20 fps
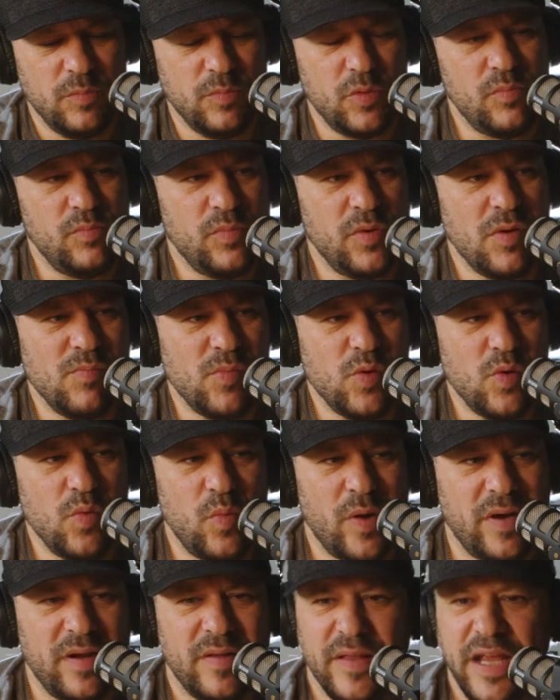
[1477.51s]
Boom, boom, boom.
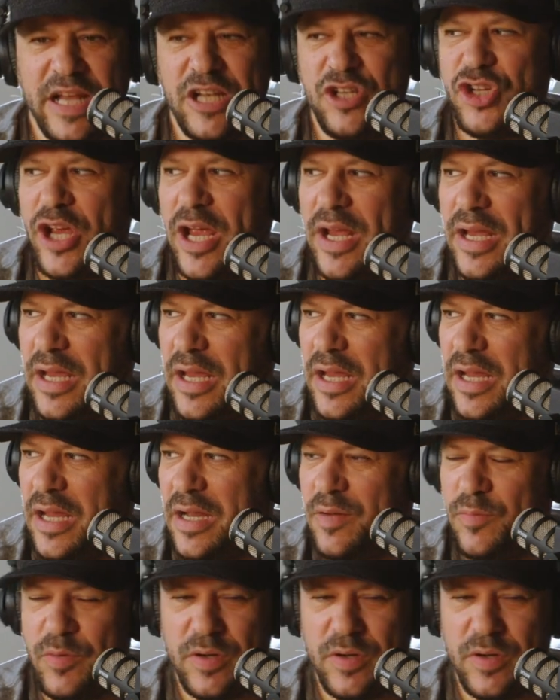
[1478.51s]
What yeah. are they checking?